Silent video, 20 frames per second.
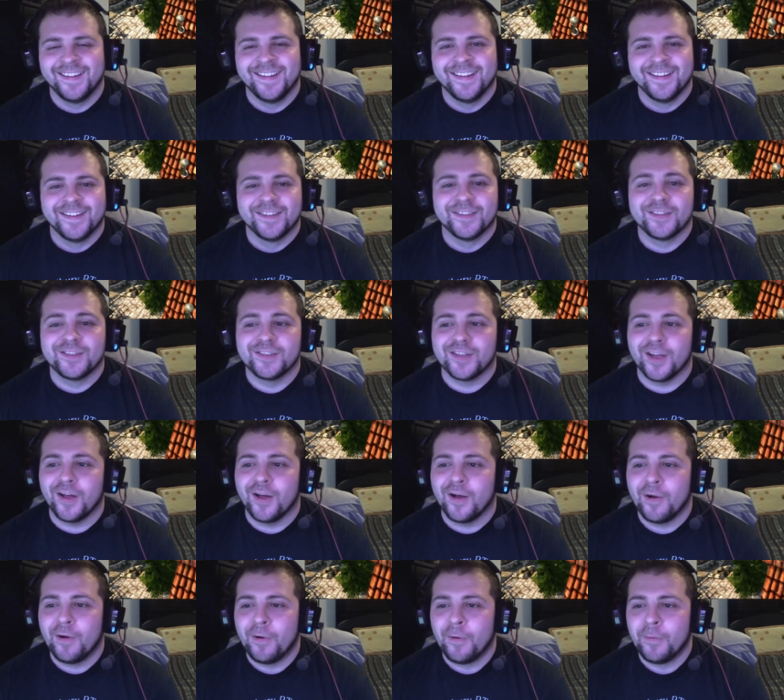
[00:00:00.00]

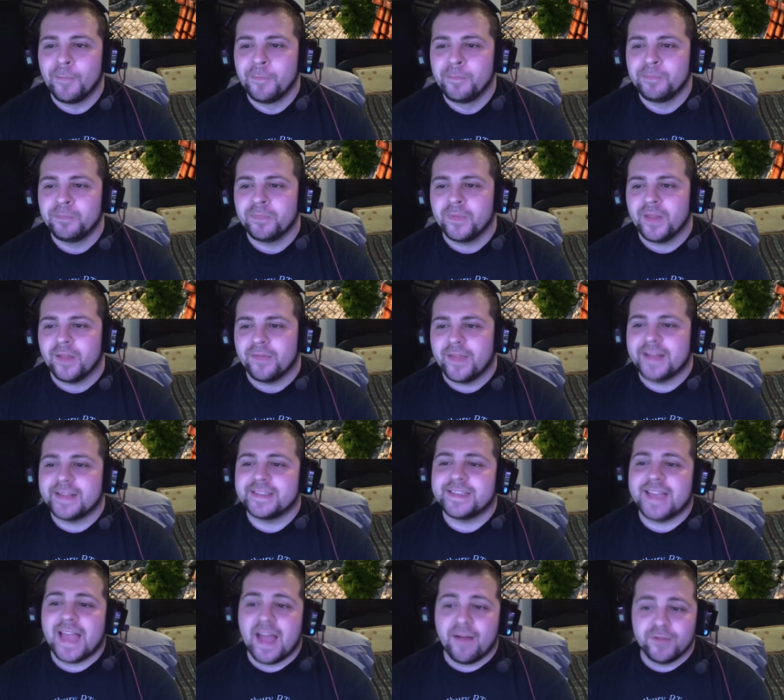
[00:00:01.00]
so that's the
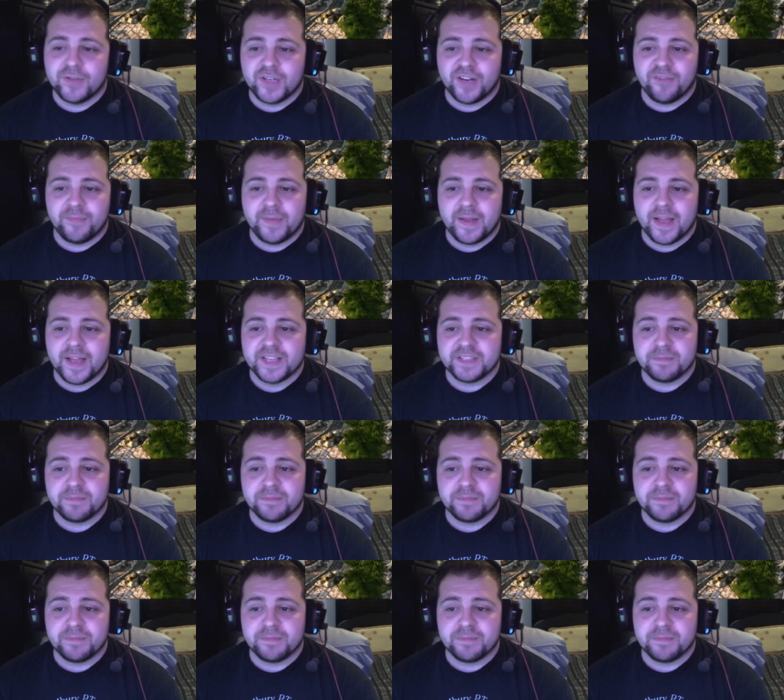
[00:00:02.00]
average FPS.